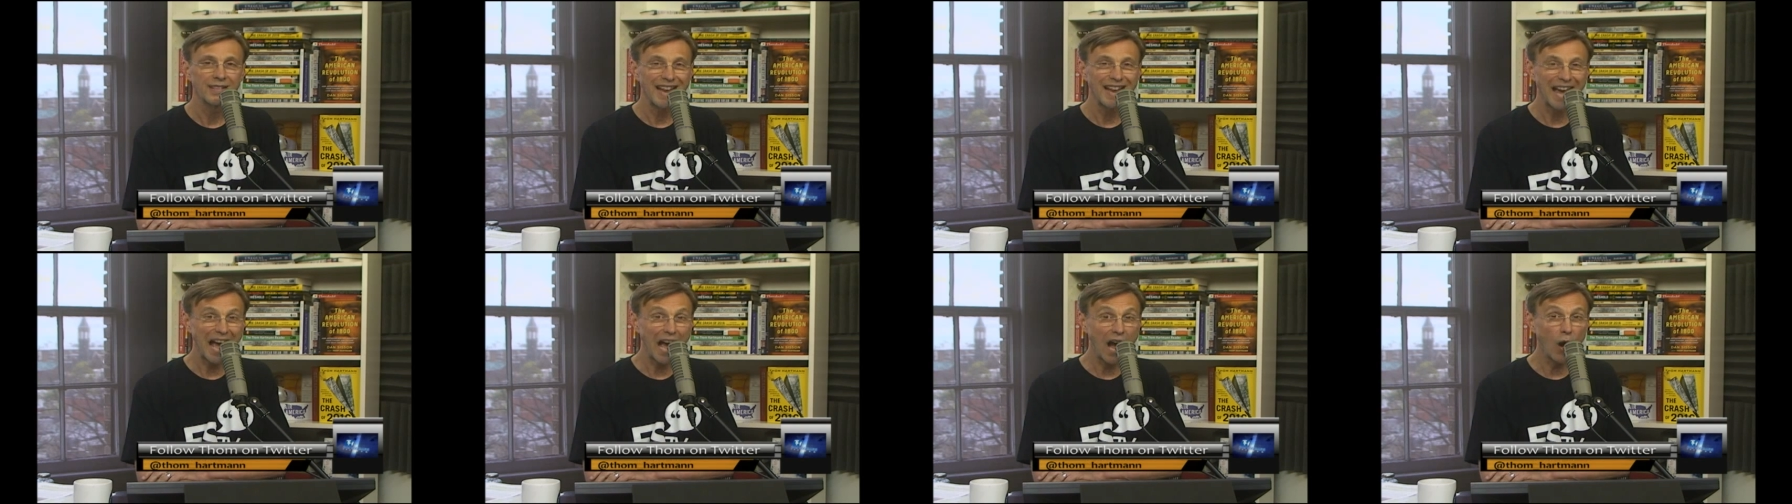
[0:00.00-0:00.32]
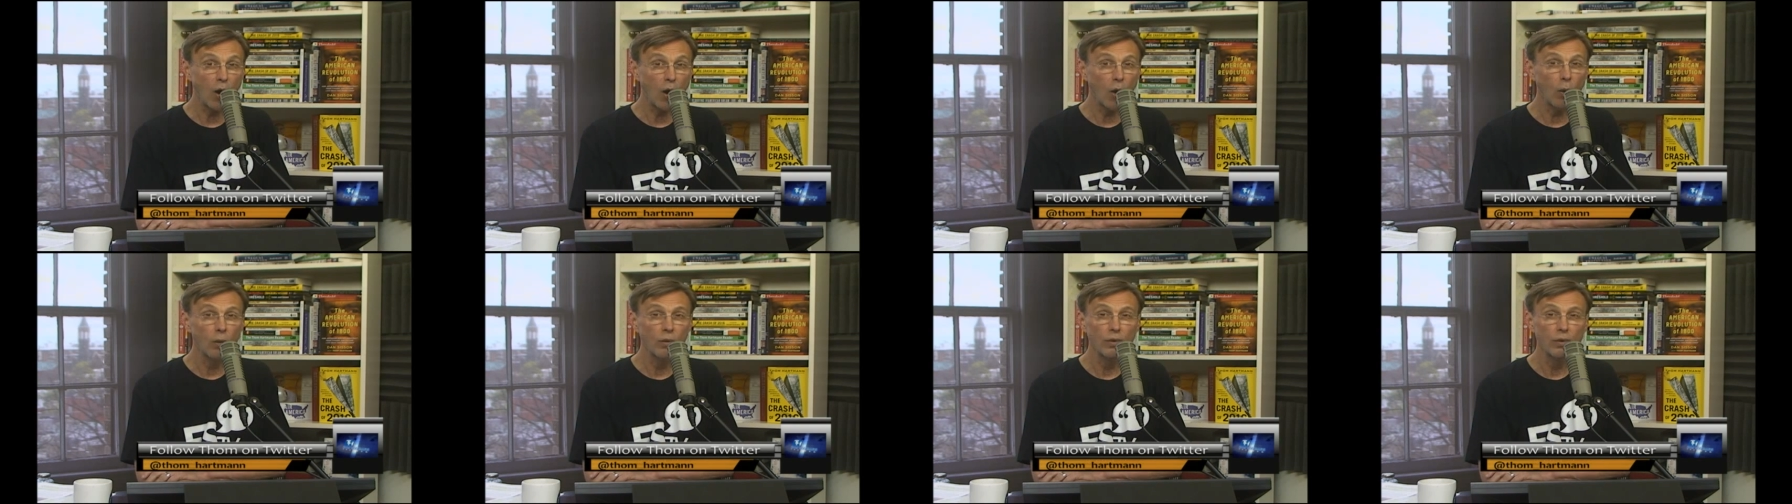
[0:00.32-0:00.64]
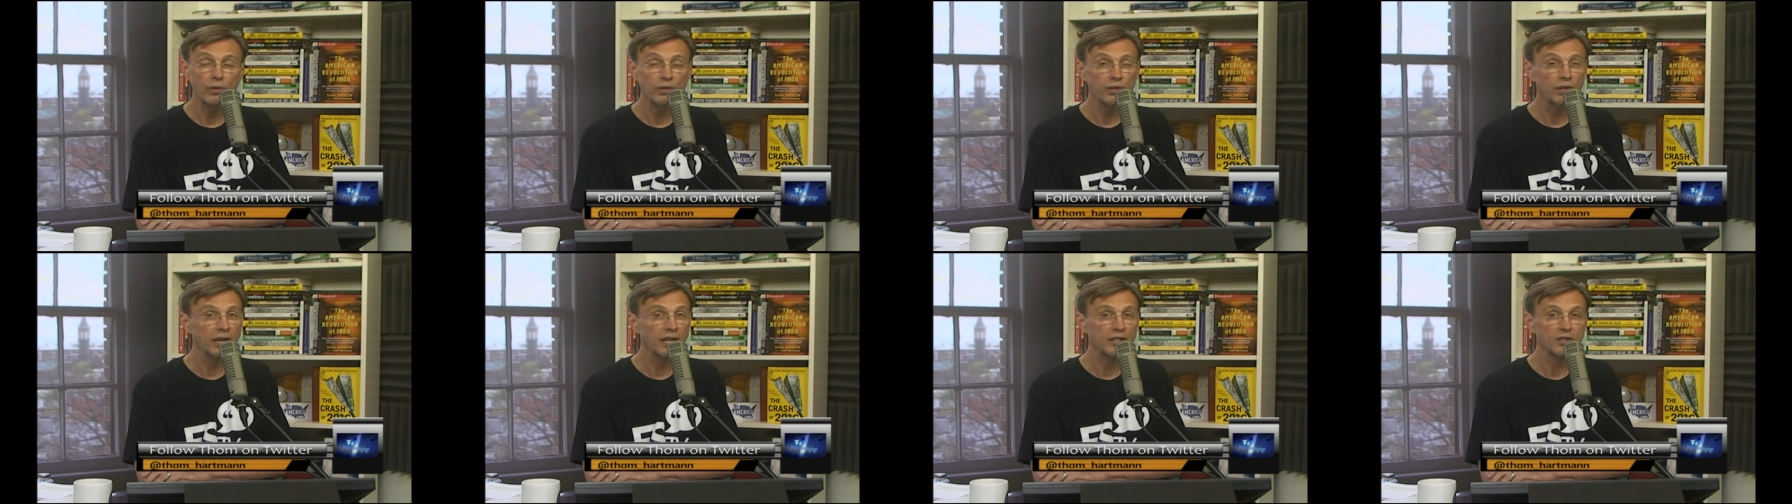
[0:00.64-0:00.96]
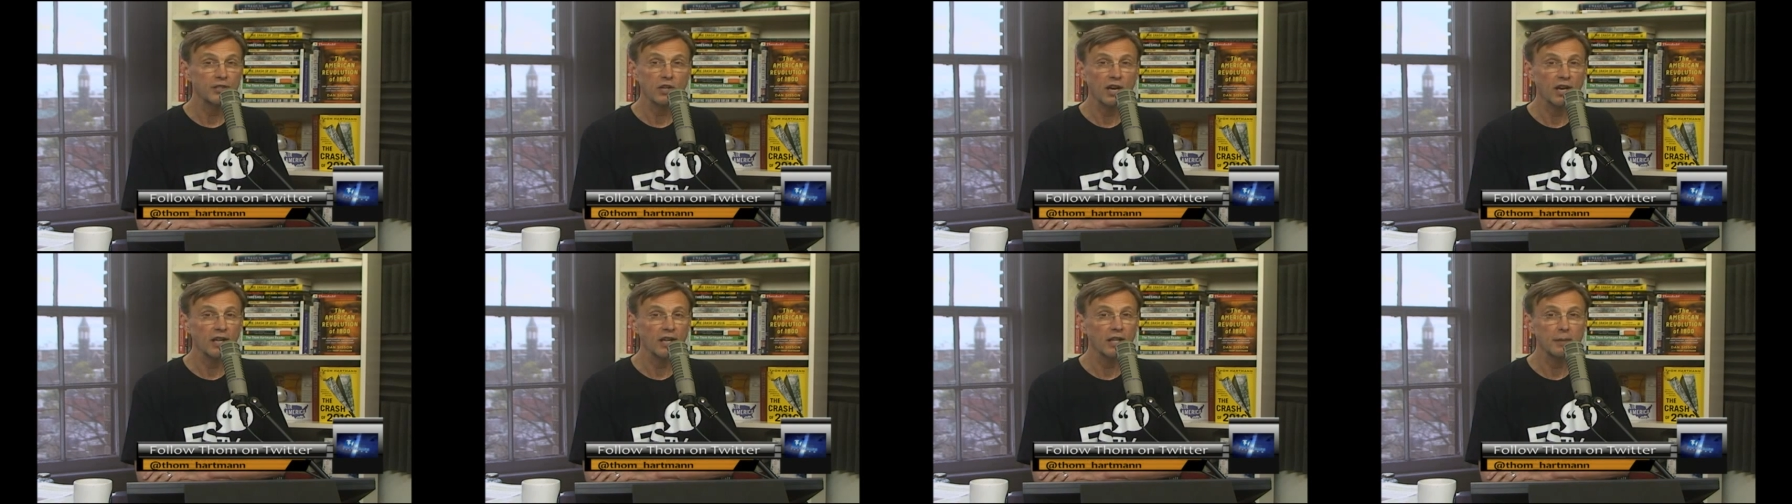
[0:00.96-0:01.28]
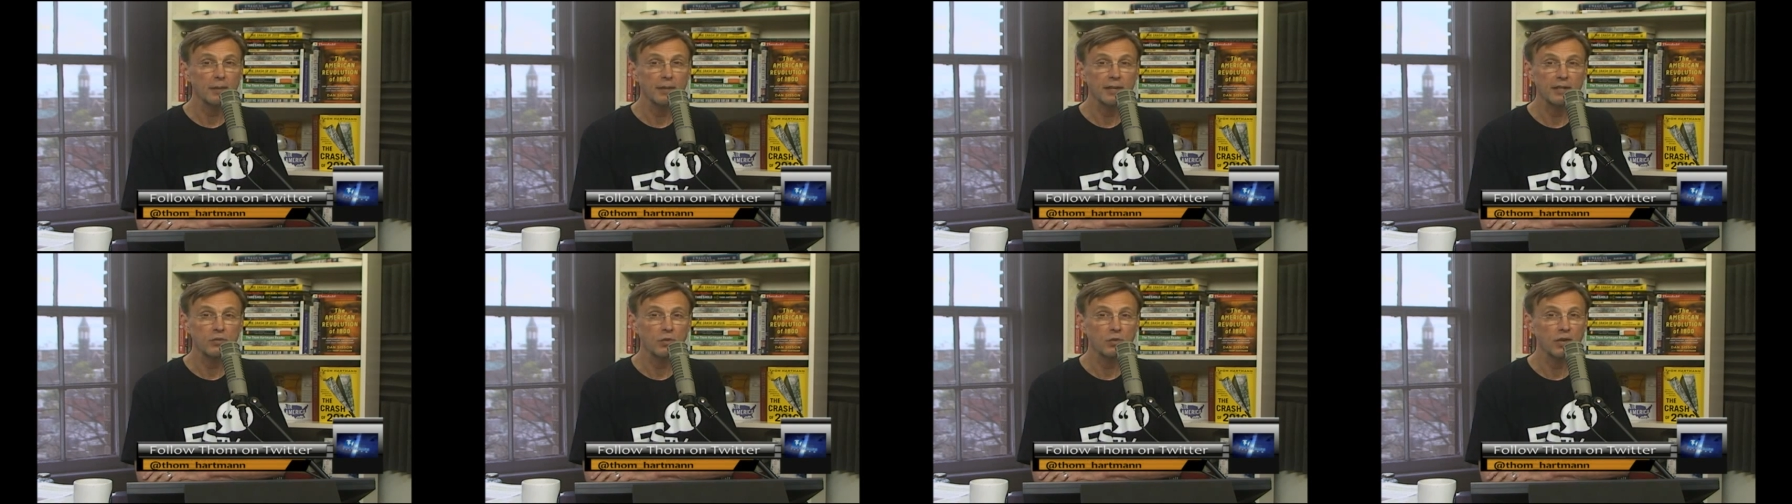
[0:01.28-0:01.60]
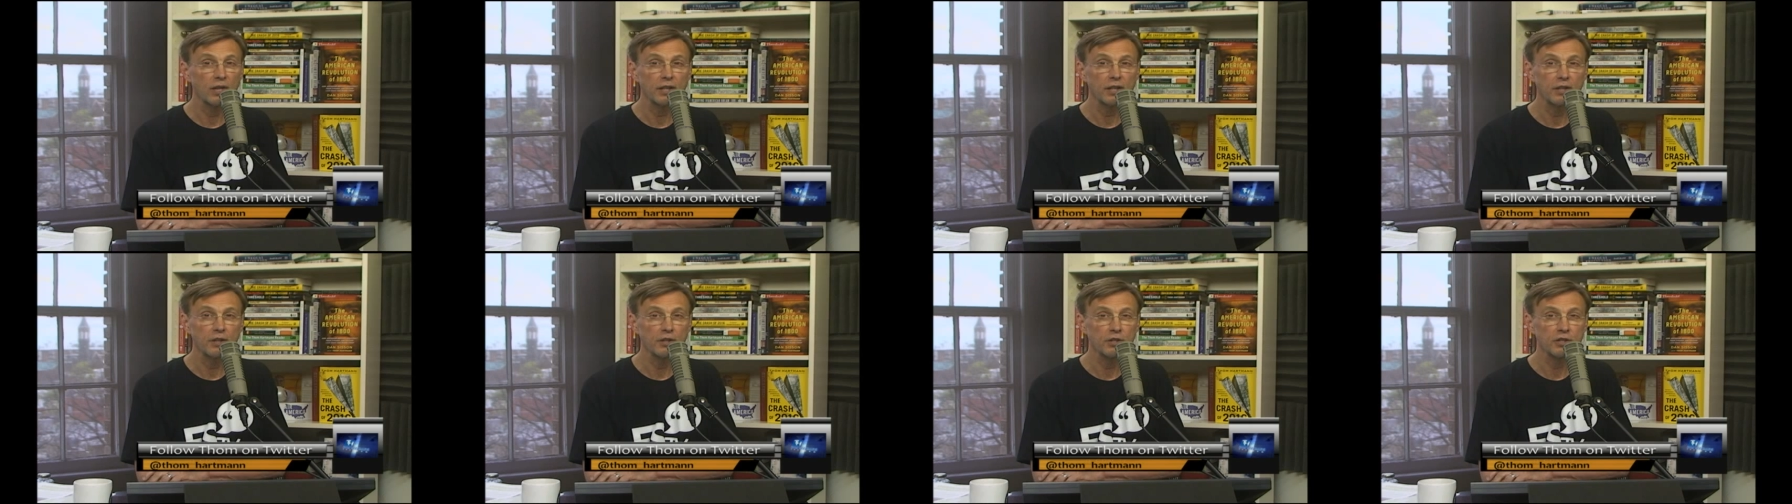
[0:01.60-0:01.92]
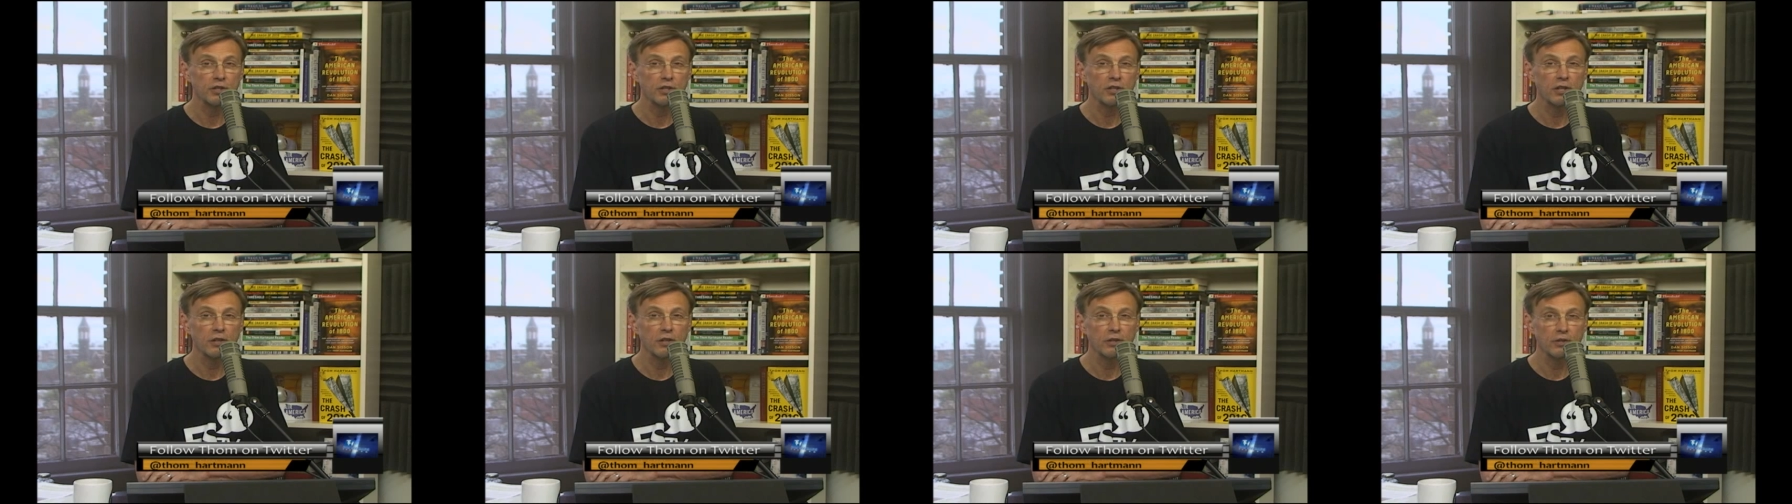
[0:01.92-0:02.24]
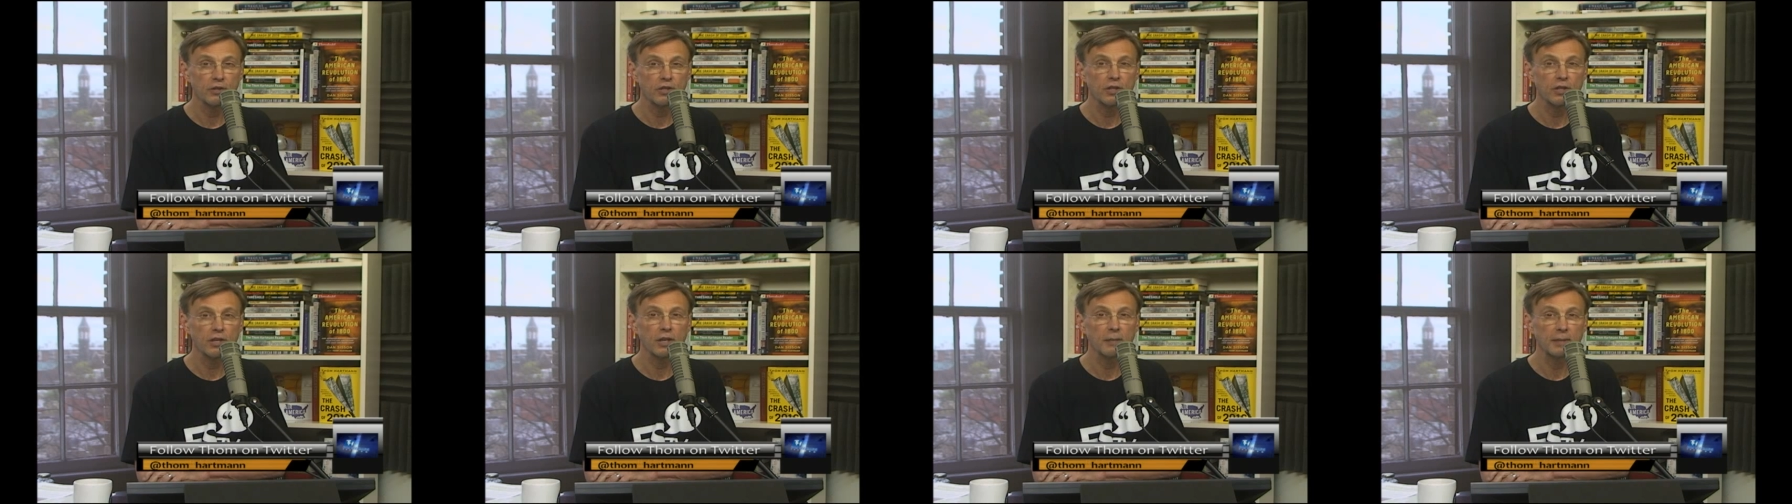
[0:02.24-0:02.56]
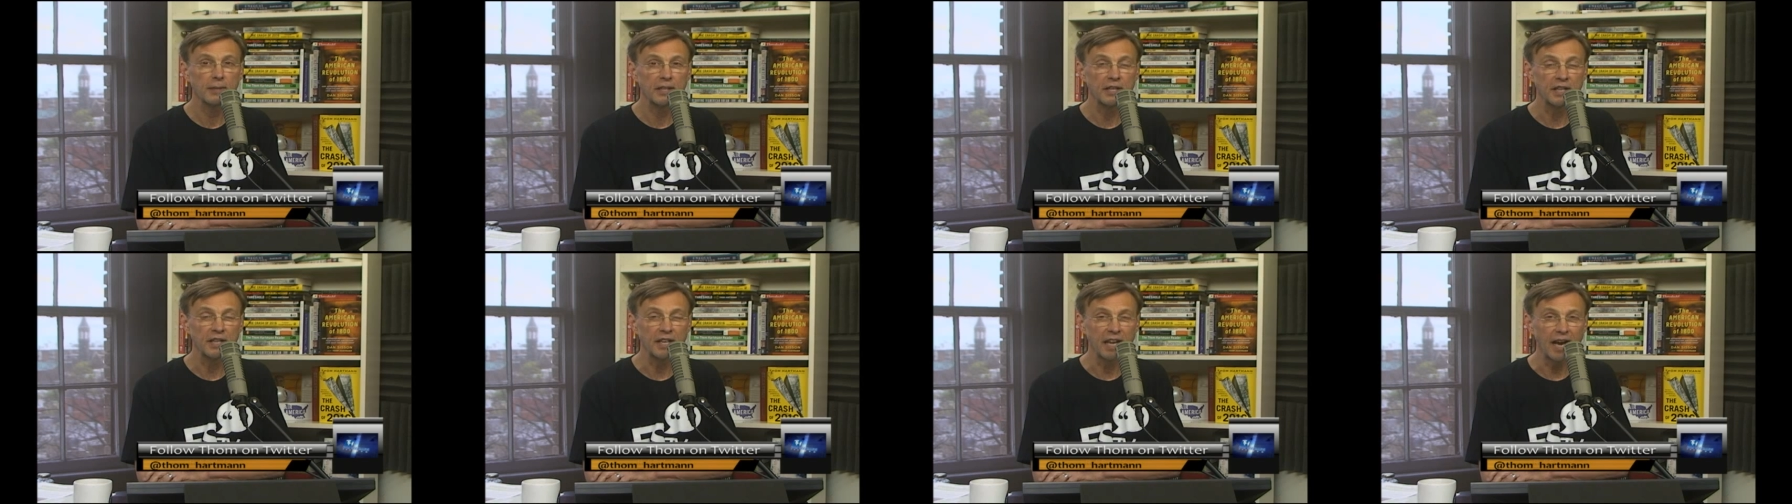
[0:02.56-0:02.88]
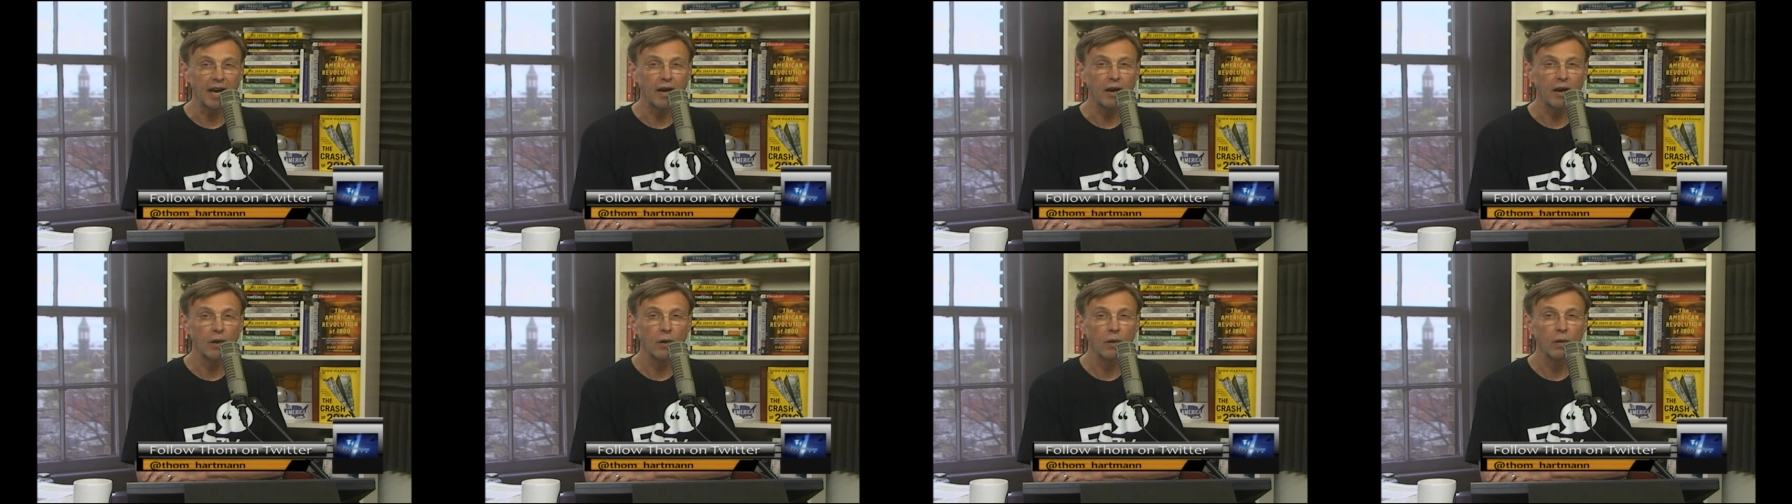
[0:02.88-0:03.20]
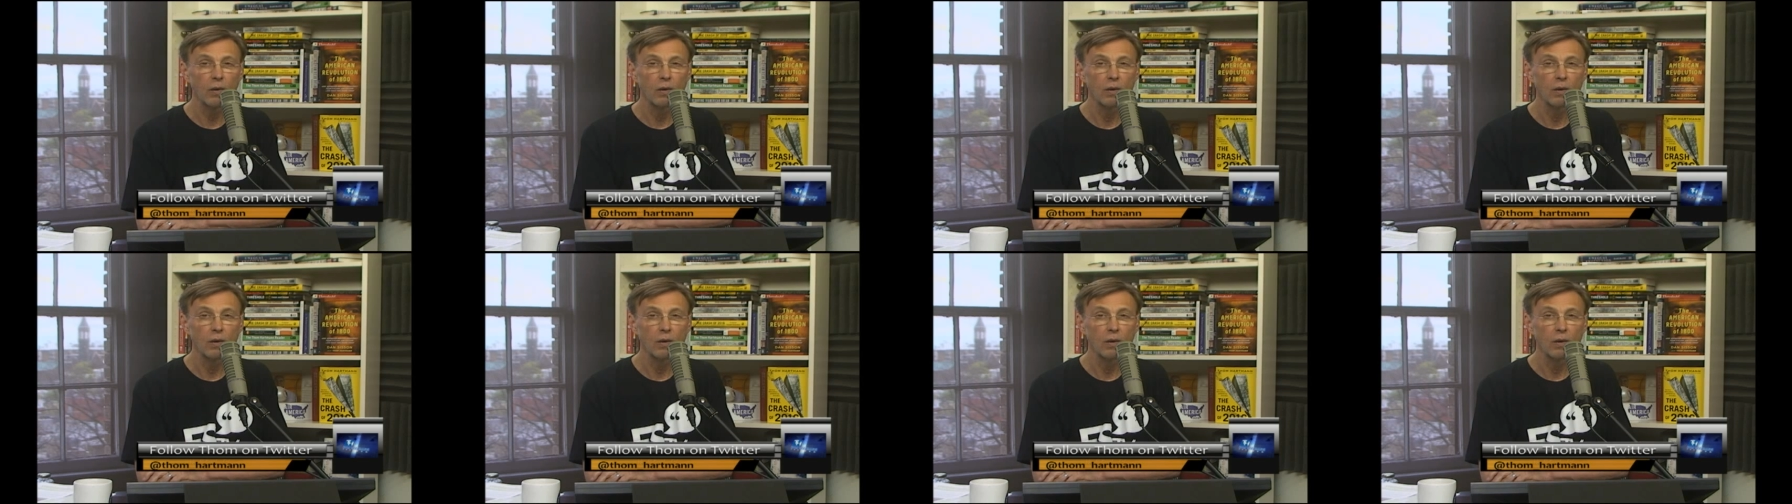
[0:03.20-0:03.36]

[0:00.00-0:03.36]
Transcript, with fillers: now you're not talking about twenty years ago. You're talking about now.